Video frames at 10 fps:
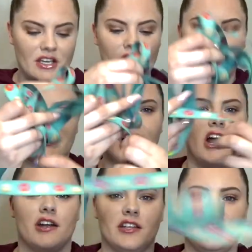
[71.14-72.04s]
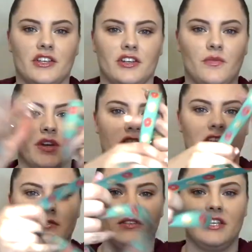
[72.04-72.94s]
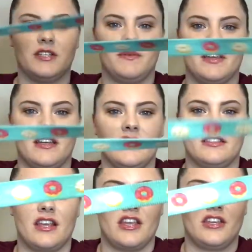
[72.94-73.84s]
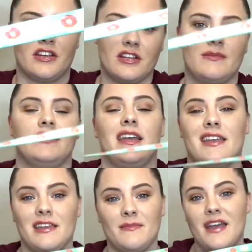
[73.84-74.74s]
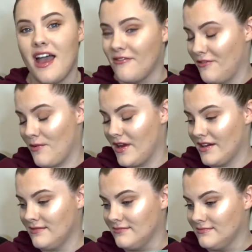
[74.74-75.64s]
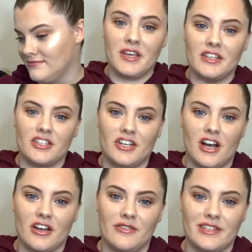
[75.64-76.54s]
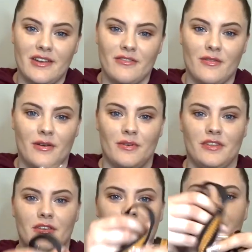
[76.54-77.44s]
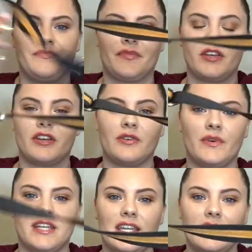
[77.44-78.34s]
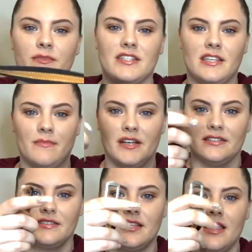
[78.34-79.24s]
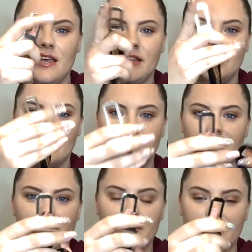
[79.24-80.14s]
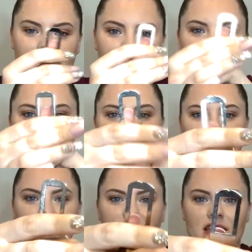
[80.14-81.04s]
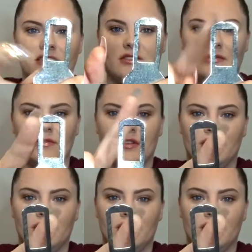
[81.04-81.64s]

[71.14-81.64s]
go with that harness, you're gonna want a cute leash because you're gonna be taking him everywhere because your dog goes everywhere with you. You're gonna wanna get him a seatbelt. This goes, this clips into the